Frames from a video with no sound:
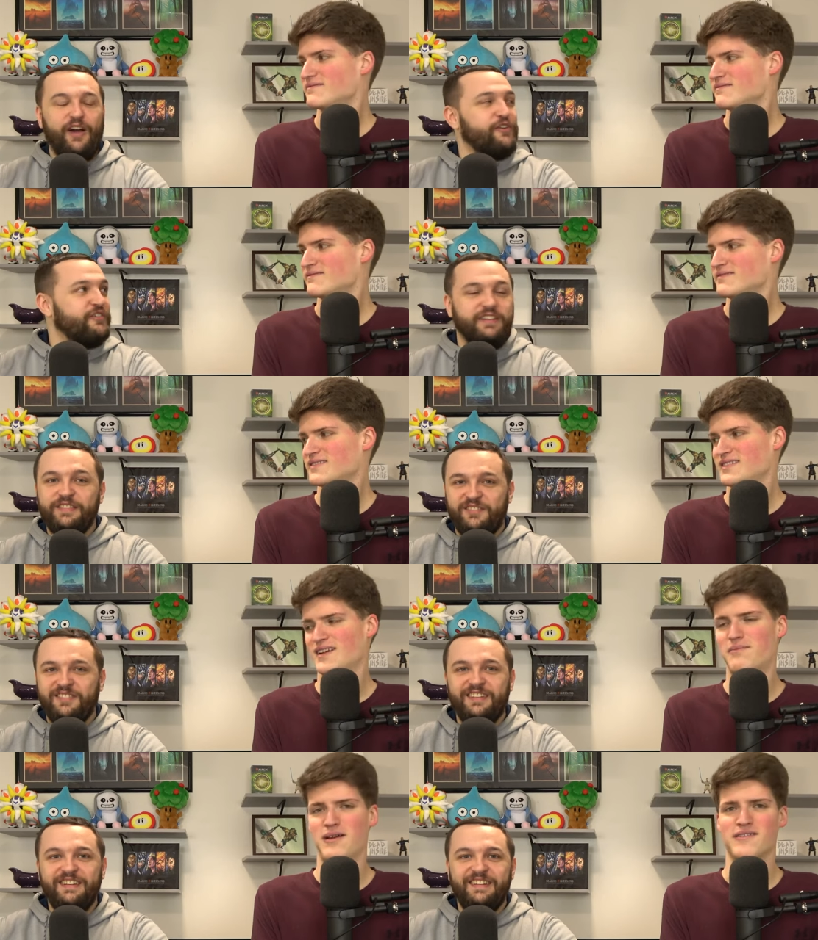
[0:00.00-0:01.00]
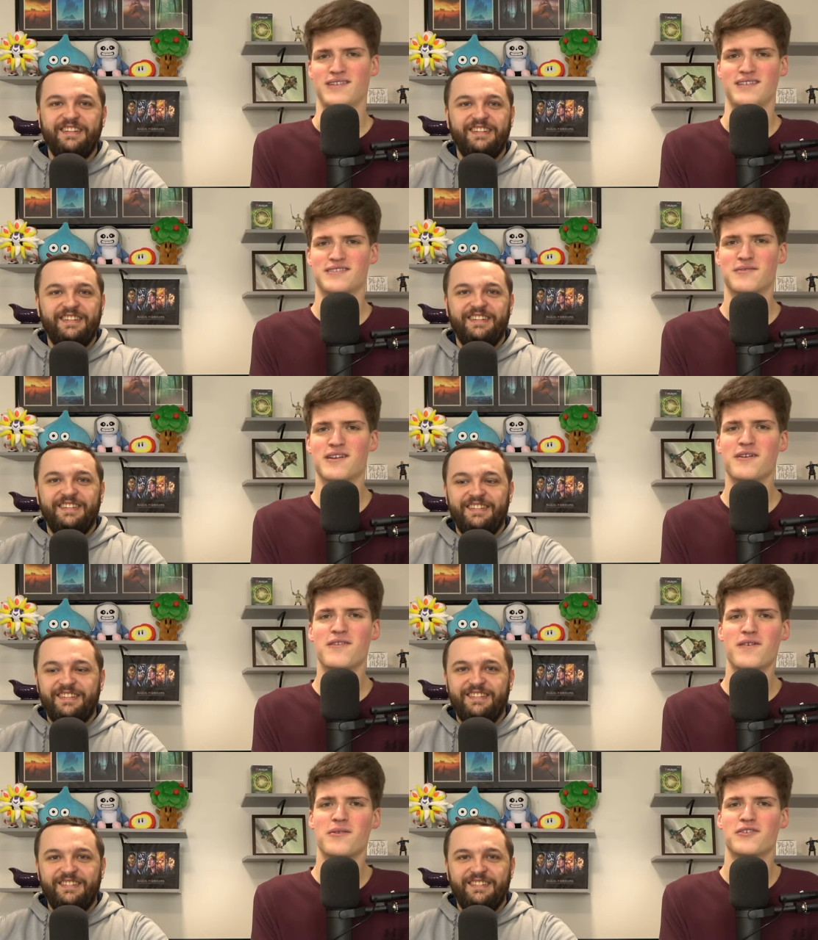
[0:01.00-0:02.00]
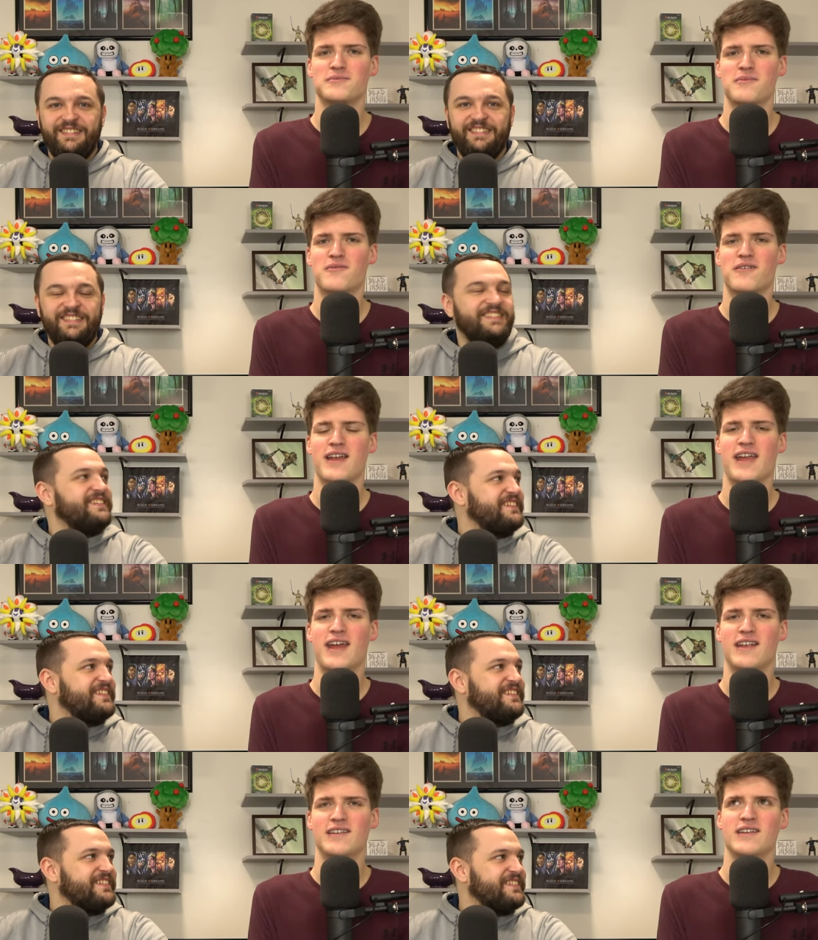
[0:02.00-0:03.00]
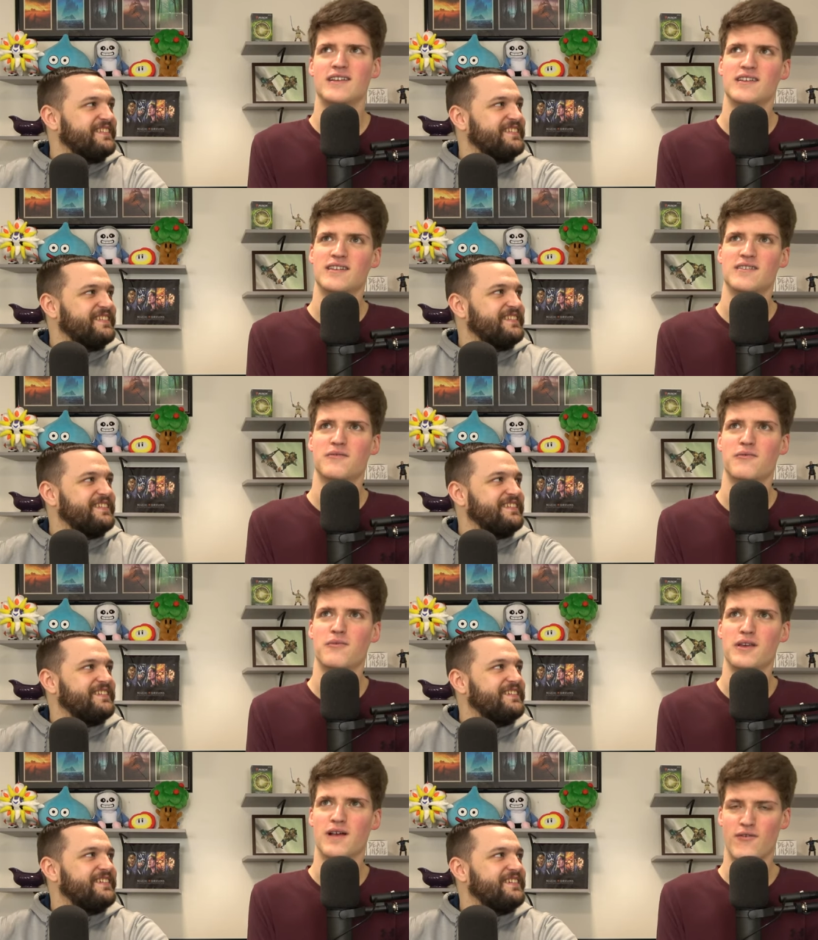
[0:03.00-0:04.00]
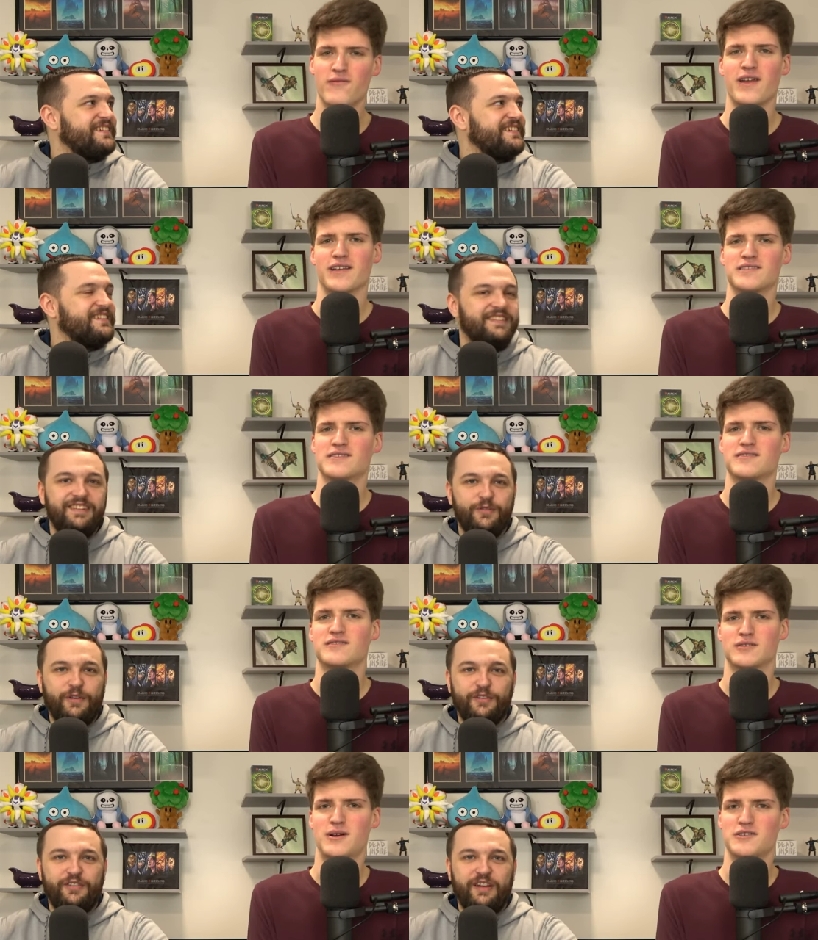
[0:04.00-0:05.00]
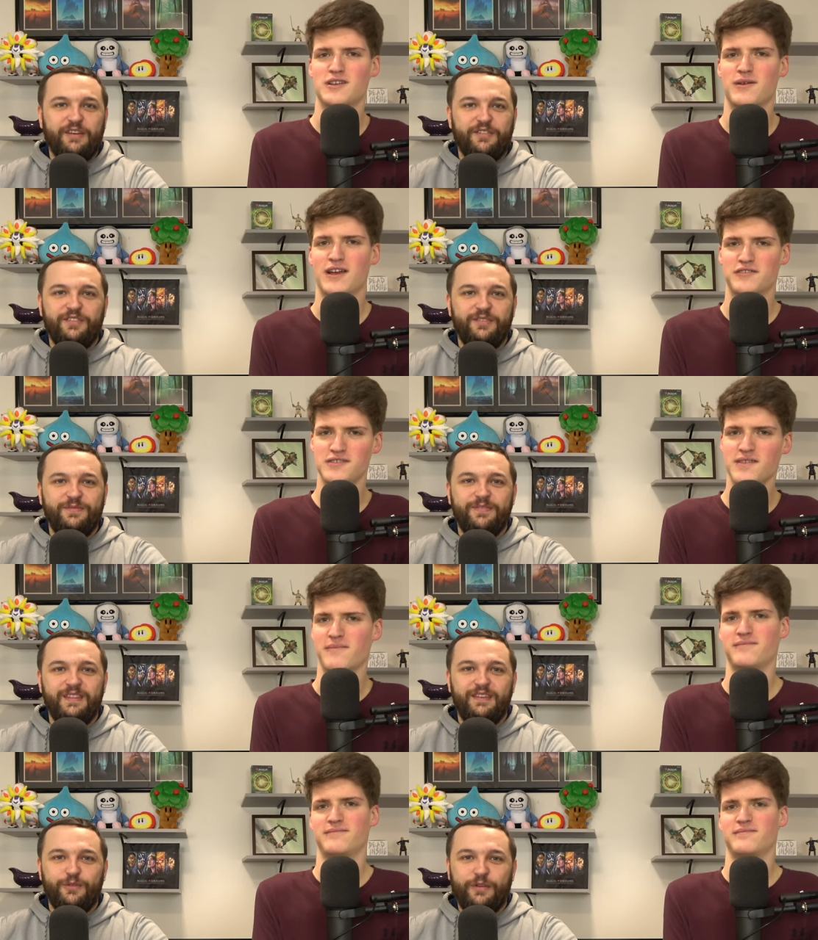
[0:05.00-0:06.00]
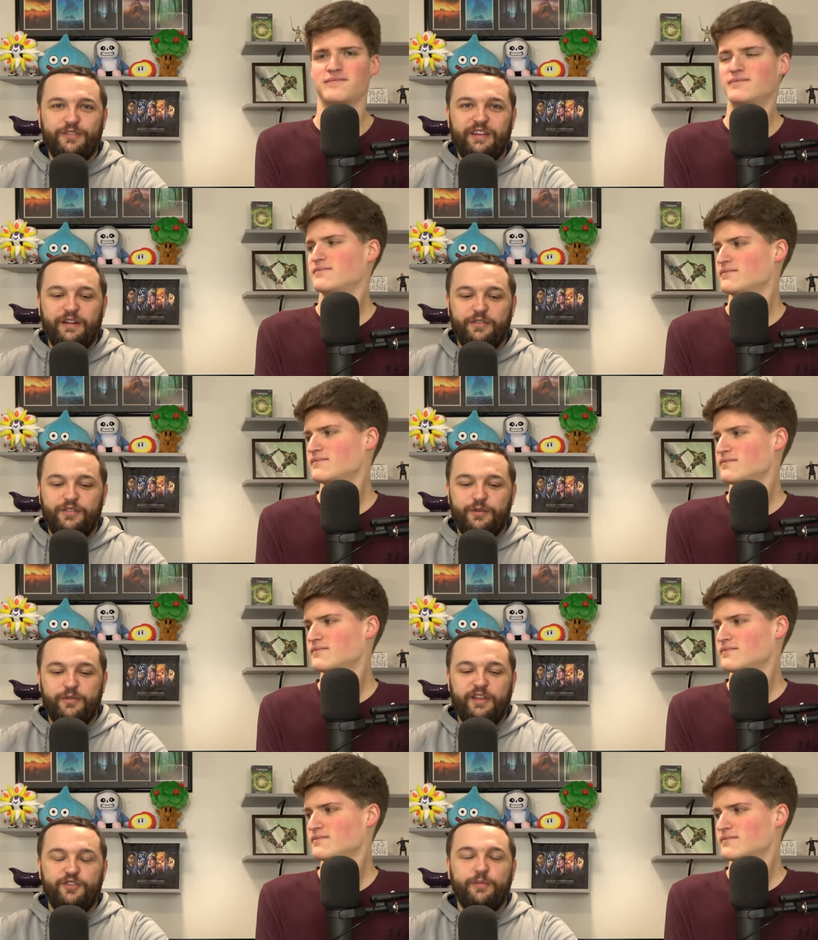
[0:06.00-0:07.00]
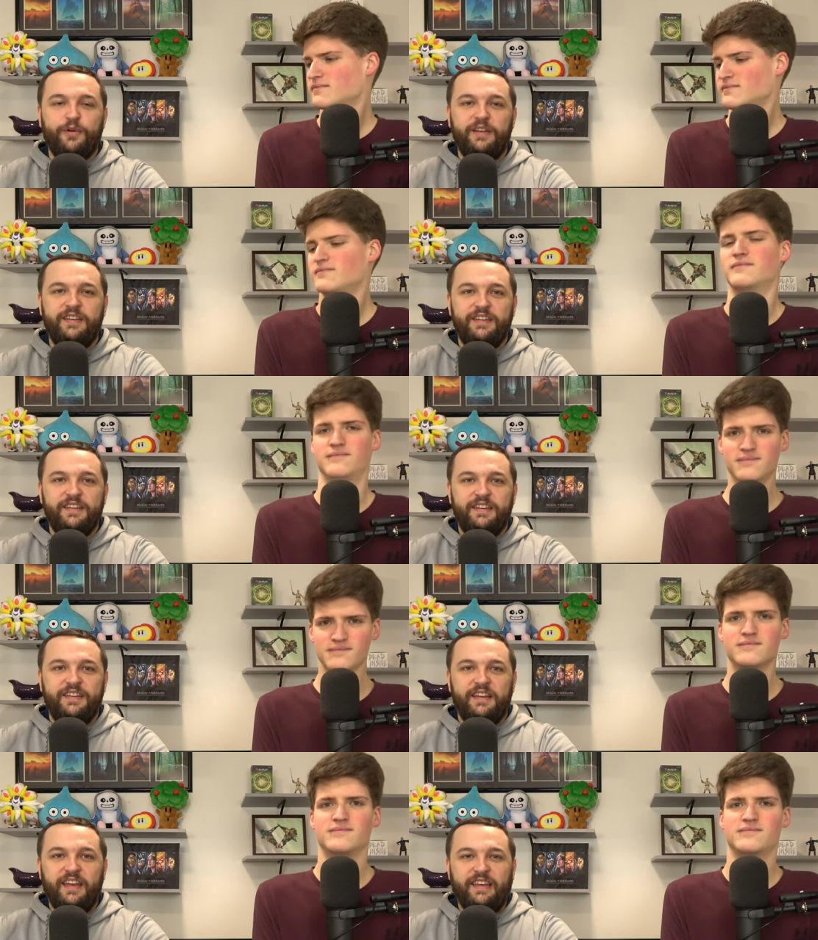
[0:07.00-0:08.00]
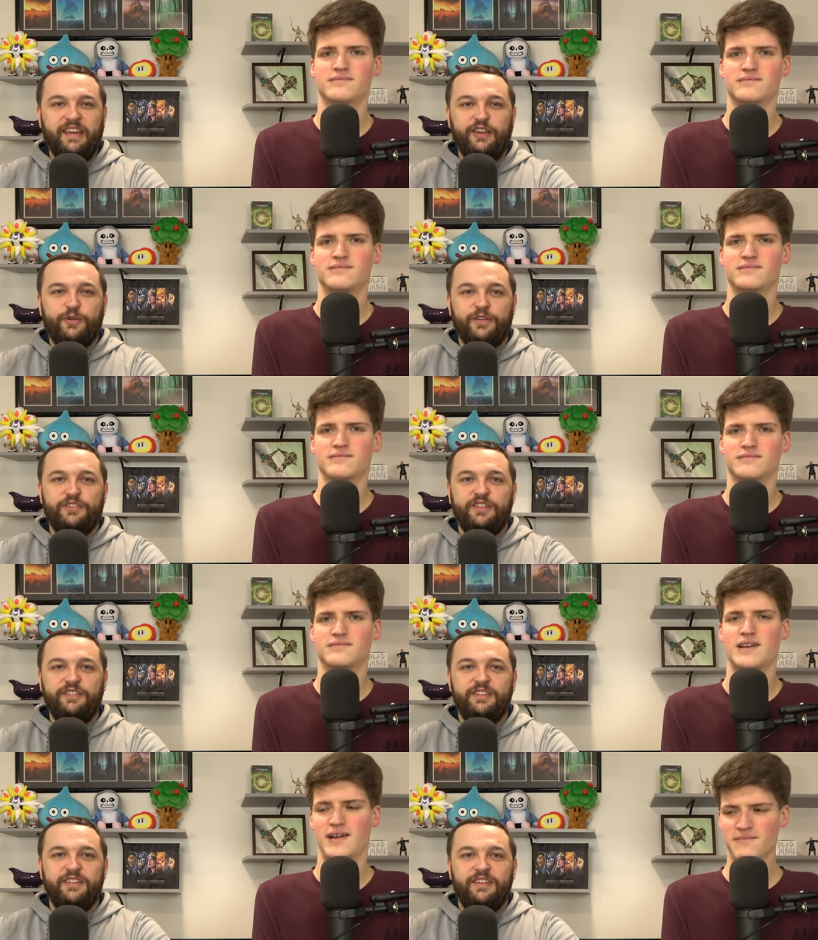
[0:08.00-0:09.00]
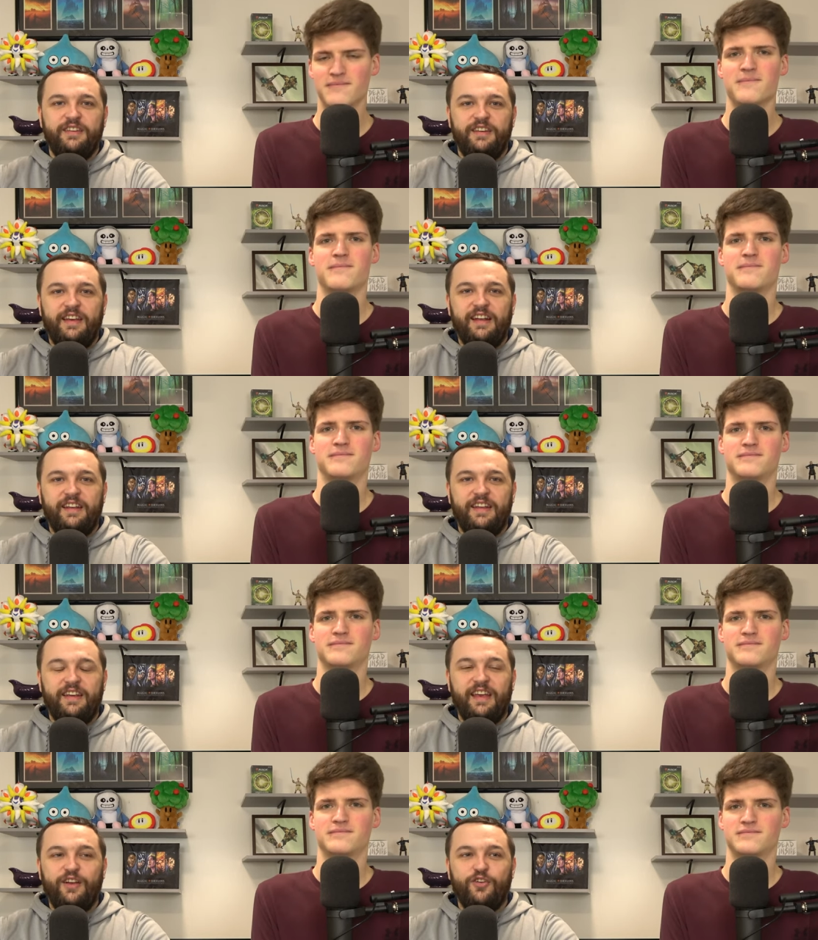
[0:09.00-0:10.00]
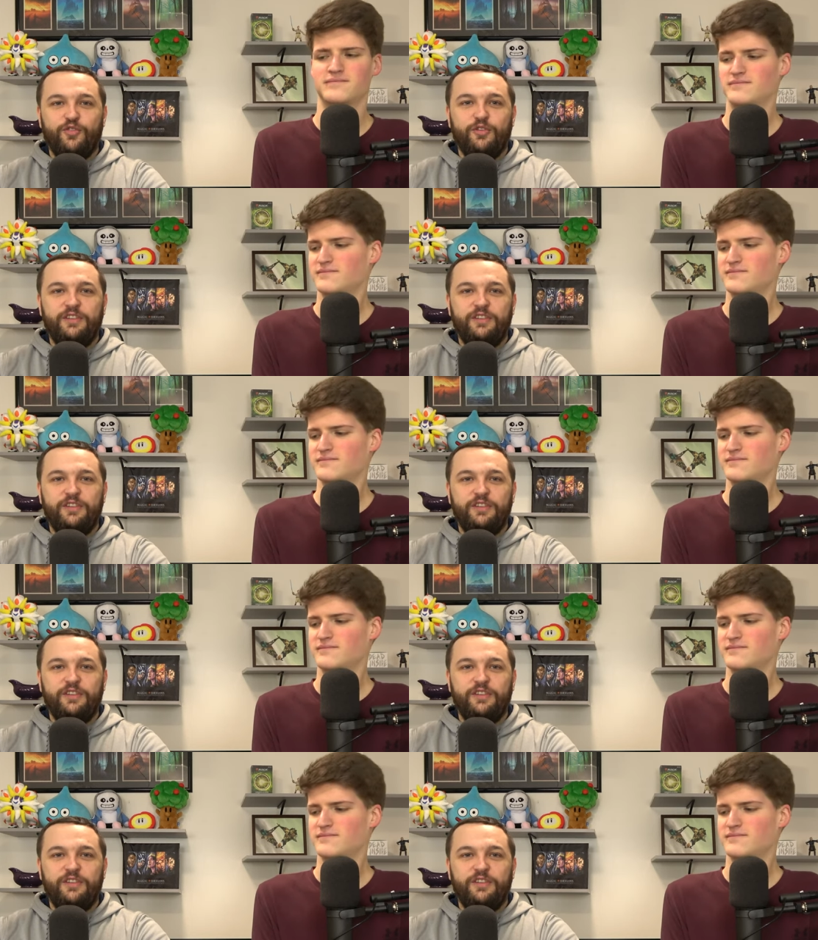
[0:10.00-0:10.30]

Speaker 1: out of it. Apparently, so we're gonna go have fun with those people, and we love our fans Special so much that we actually see them.
Speaker 2: Special shout outs to Nature Boy, mm-hmm. aka Christian, uh-huh. and Angle of